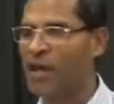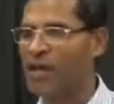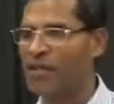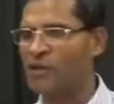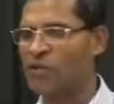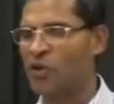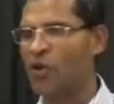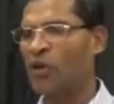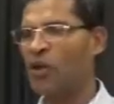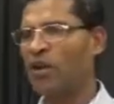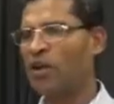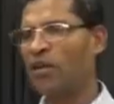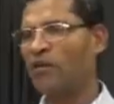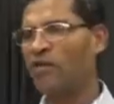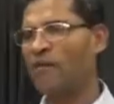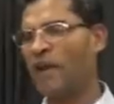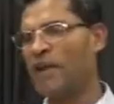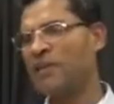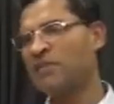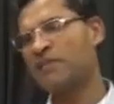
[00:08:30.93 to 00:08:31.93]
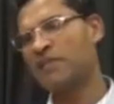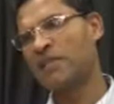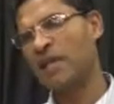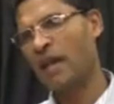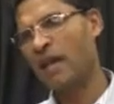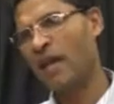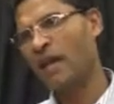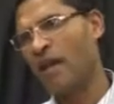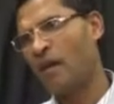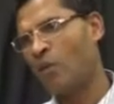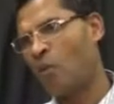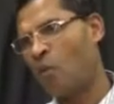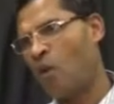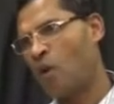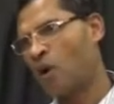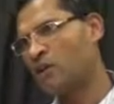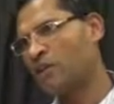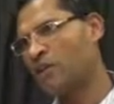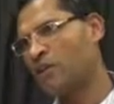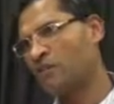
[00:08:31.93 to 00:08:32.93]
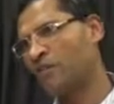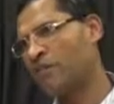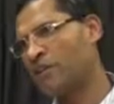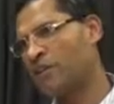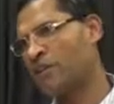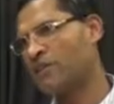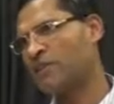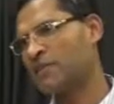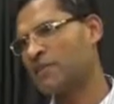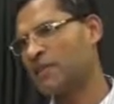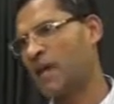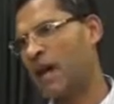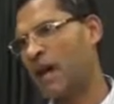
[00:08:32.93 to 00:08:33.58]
So if I say water freezes